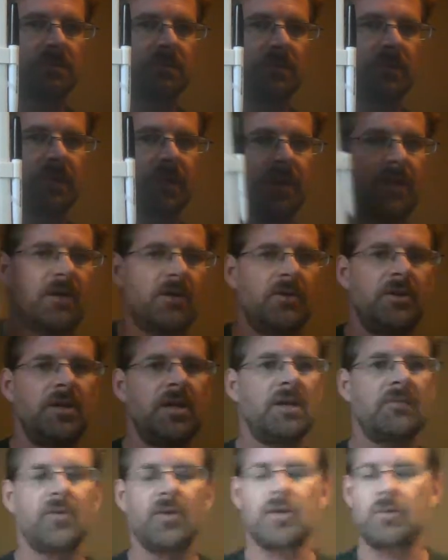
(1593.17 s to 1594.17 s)
Okay, or you're
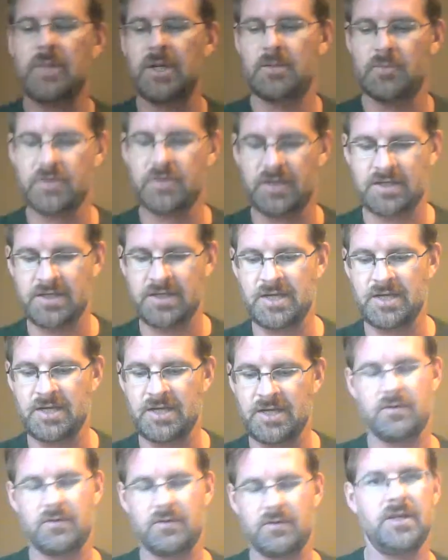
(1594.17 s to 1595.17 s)
never going to be able to connect
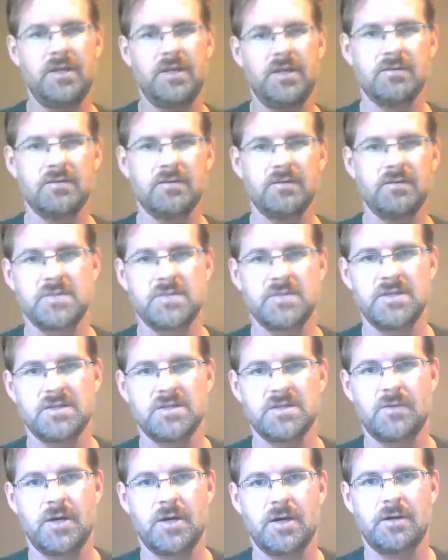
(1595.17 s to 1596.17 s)
with your E equals MC
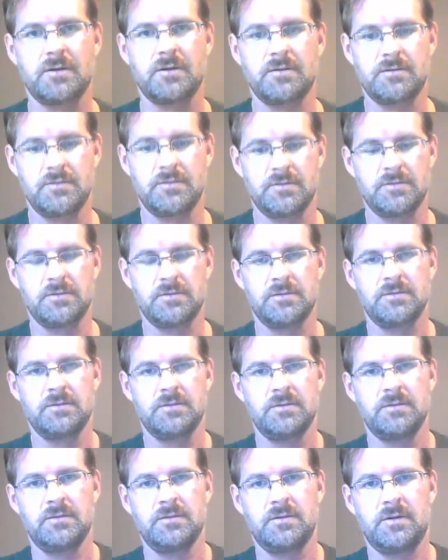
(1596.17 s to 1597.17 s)
squared.
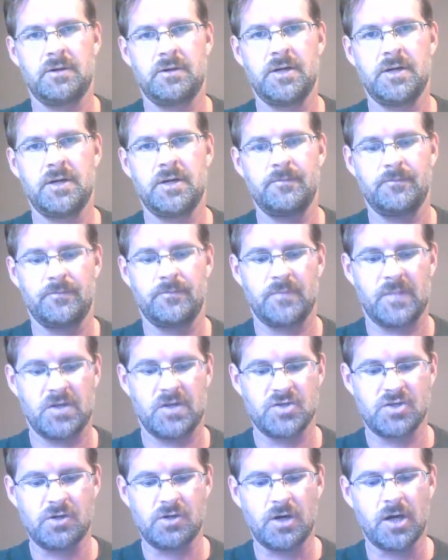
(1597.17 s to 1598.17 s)
All right,
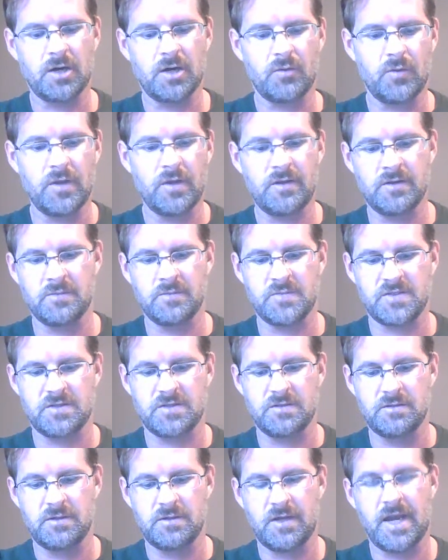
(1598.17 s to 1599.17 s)
because your
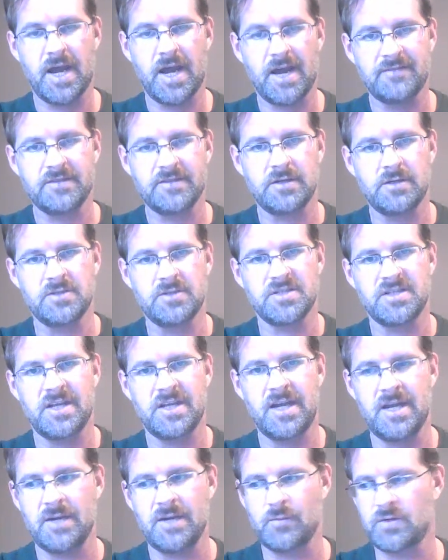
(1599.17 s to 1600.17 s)
algorithms have to
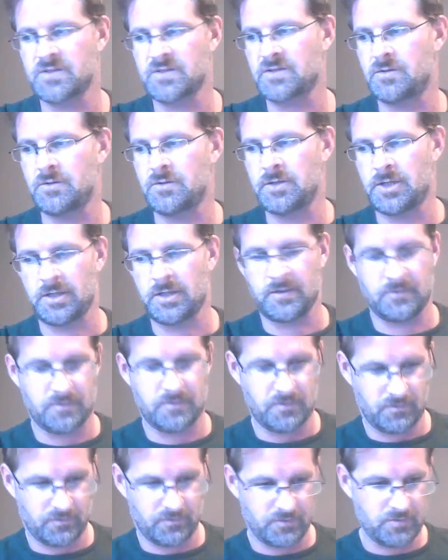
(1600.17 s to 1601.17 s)
understand what's going
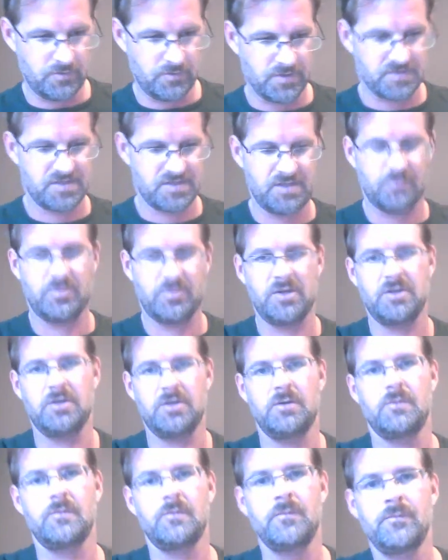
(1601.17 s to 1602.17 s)
on through the
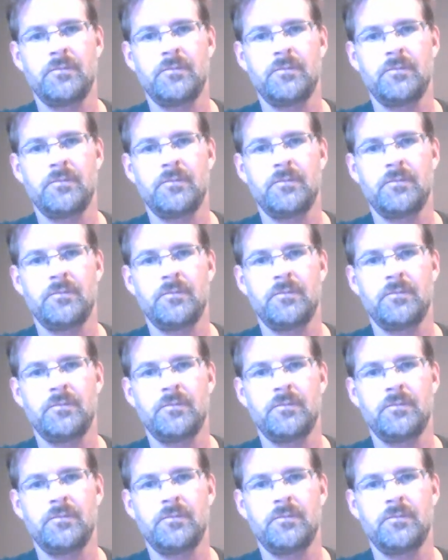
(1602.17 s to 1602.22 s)
CPU.